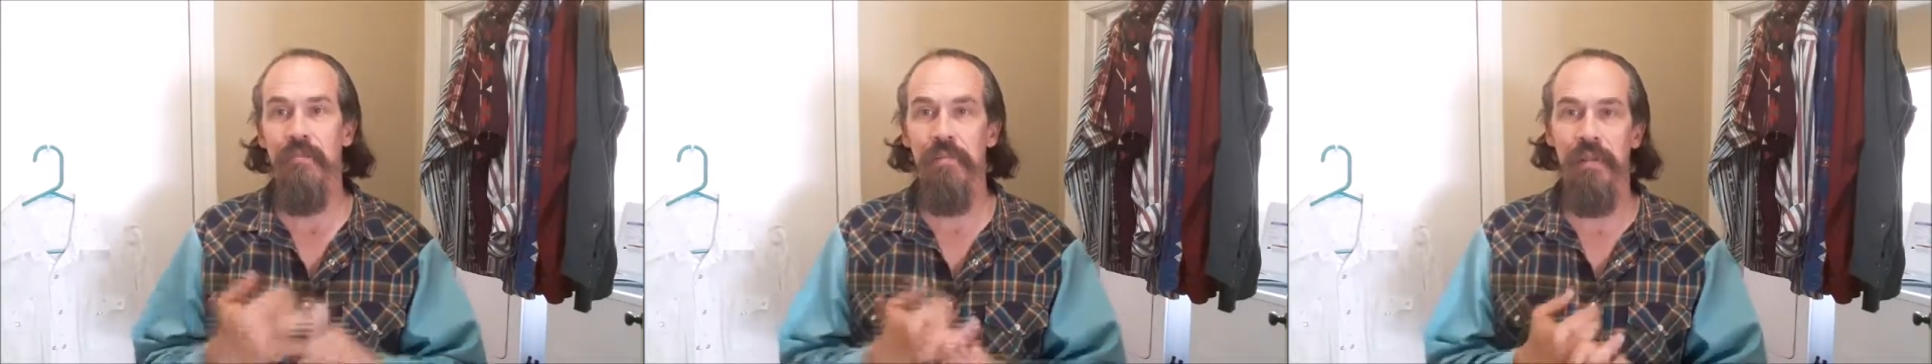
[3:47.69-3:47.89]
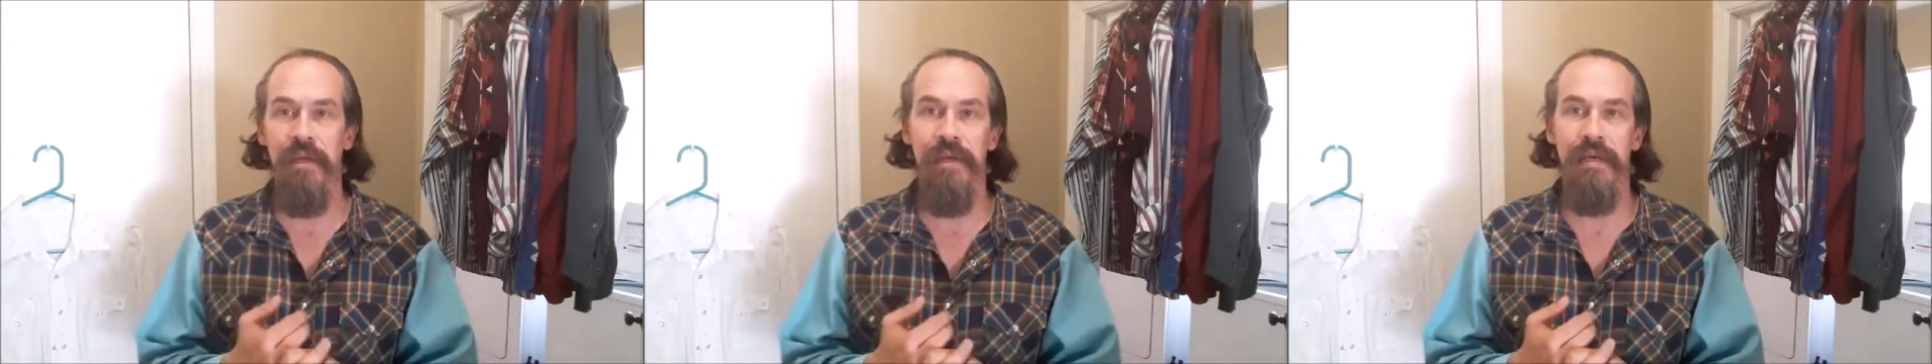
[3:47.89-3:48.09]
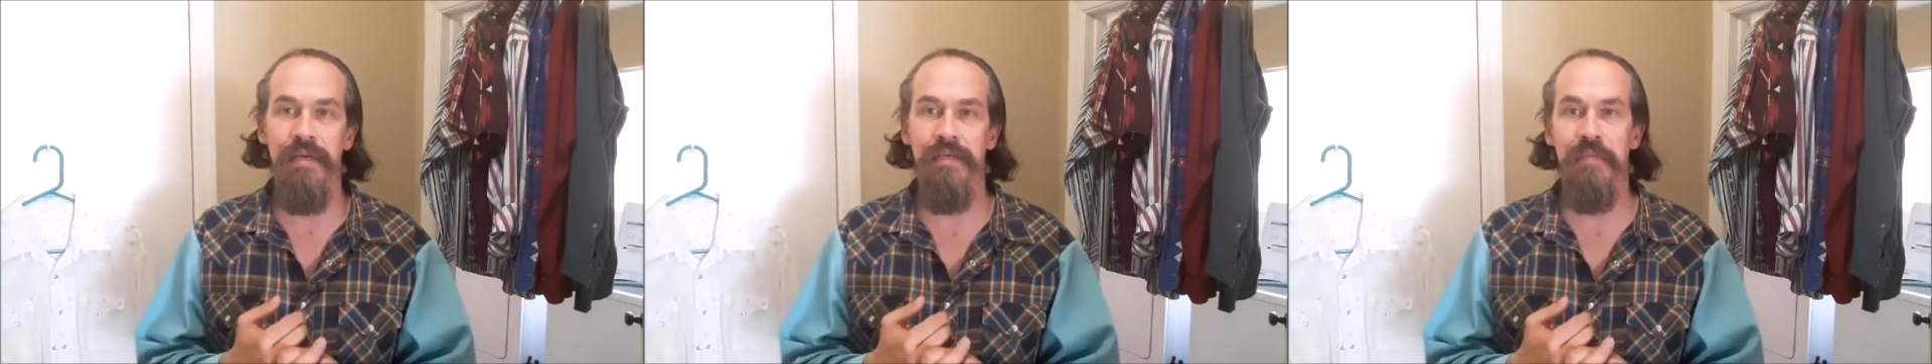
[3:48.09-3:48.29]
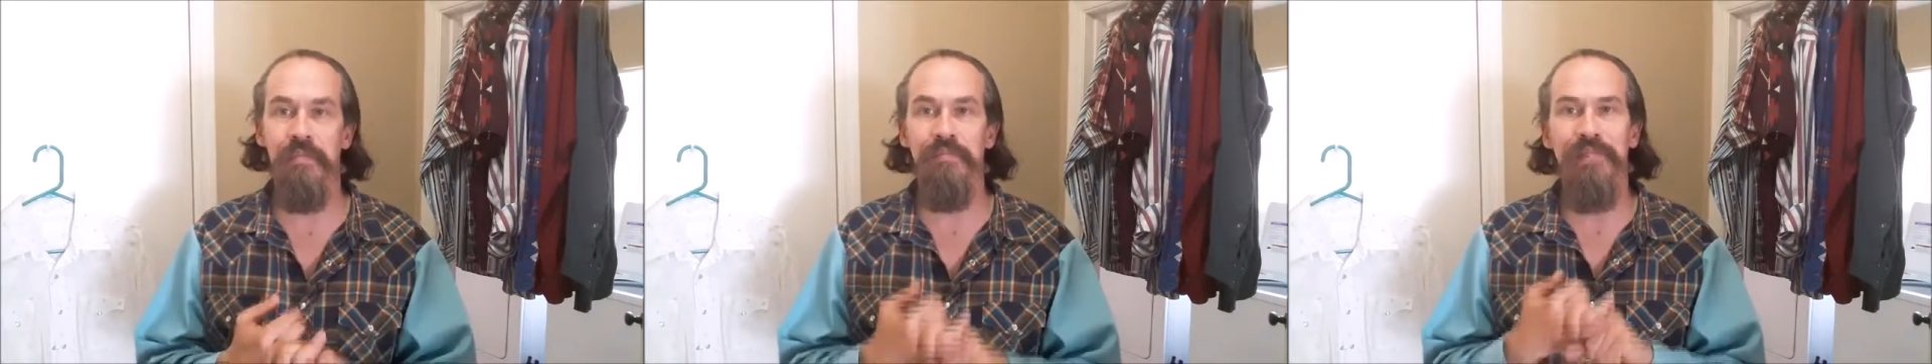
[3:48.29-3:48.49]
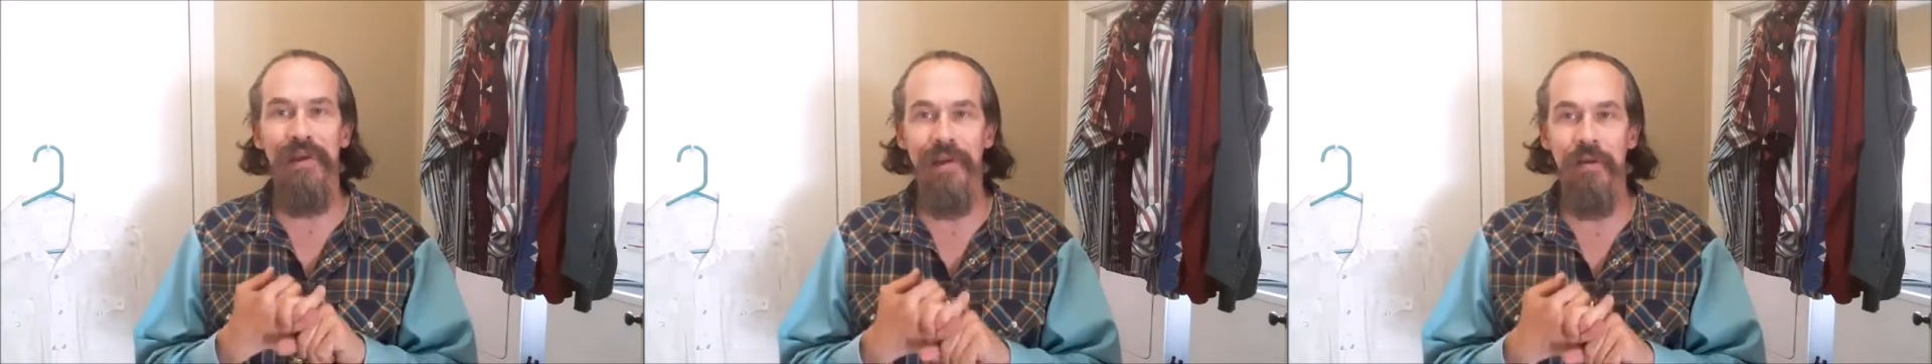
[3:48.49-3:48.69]
plus
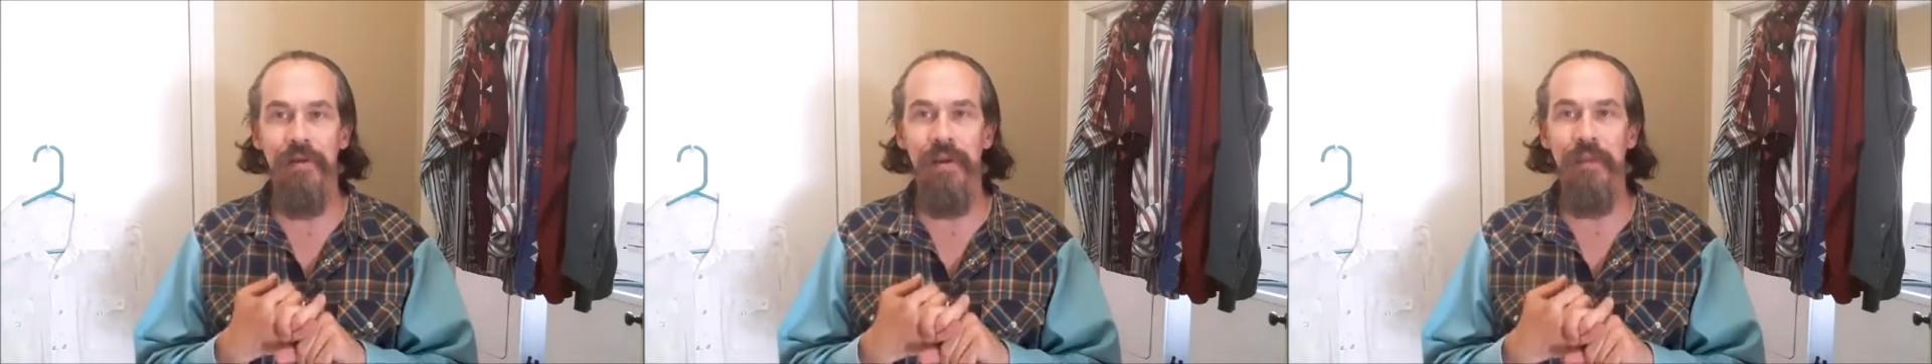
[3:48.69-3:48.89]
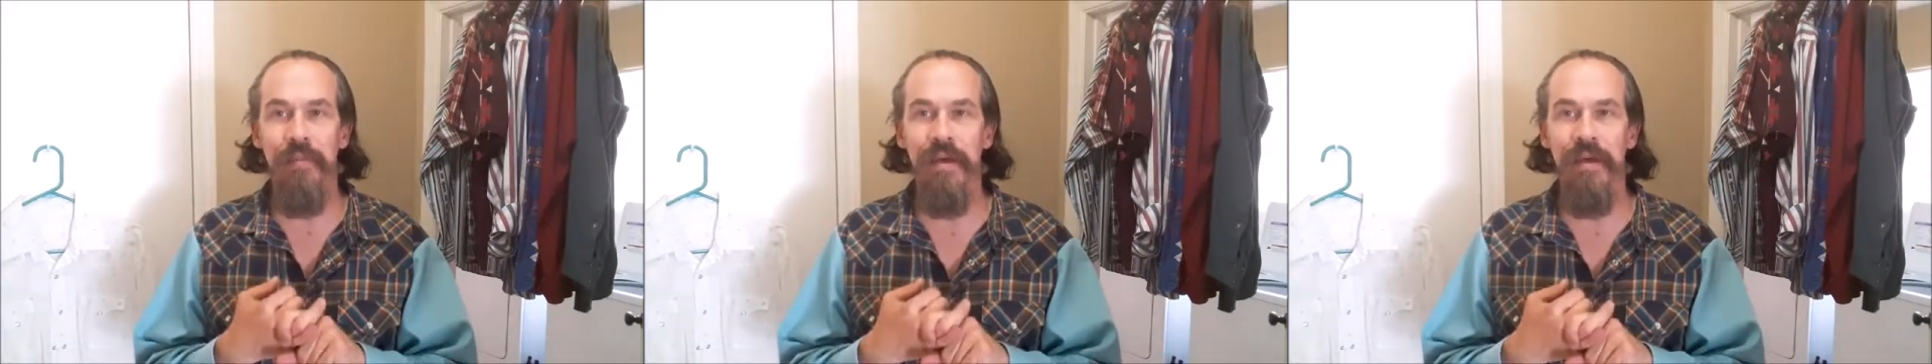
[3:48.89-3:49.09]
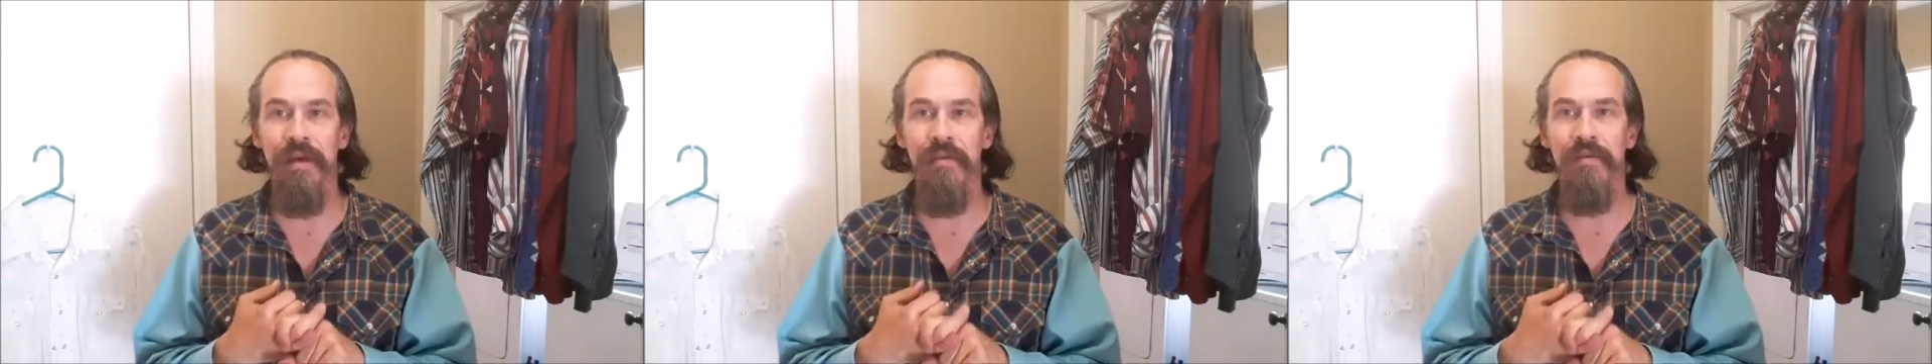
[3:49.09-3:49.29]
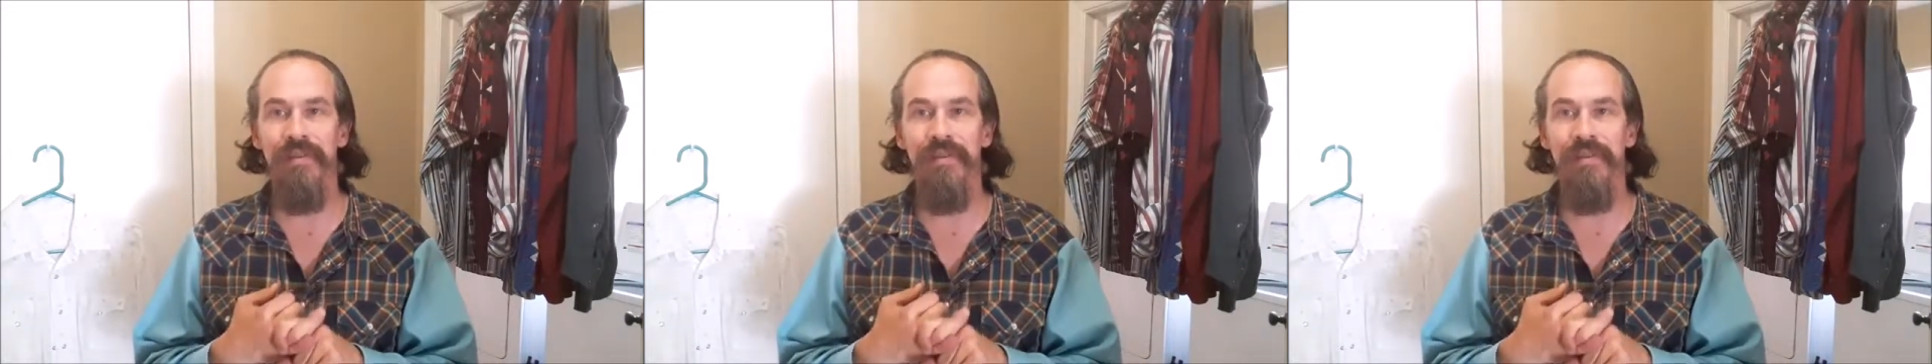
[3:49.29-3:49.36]
priority mail,